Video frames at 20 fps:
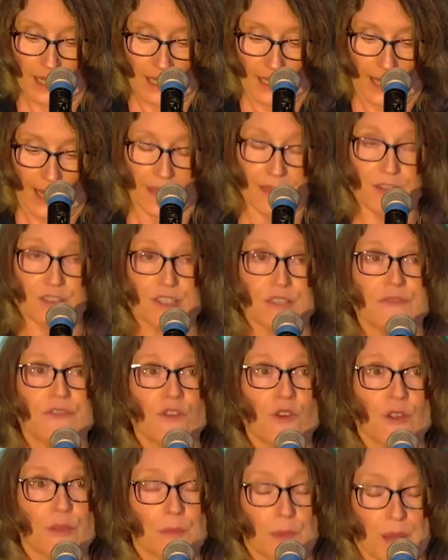And there's a
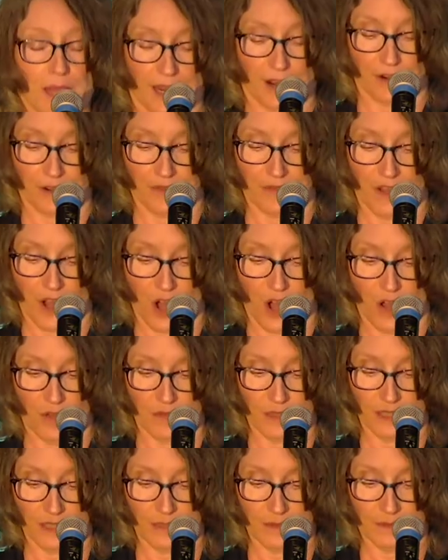fourth player
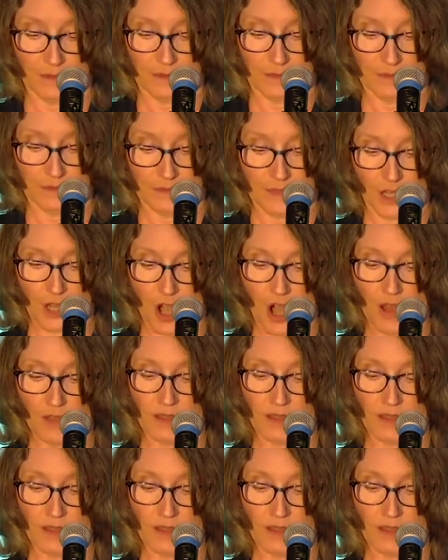involved, caught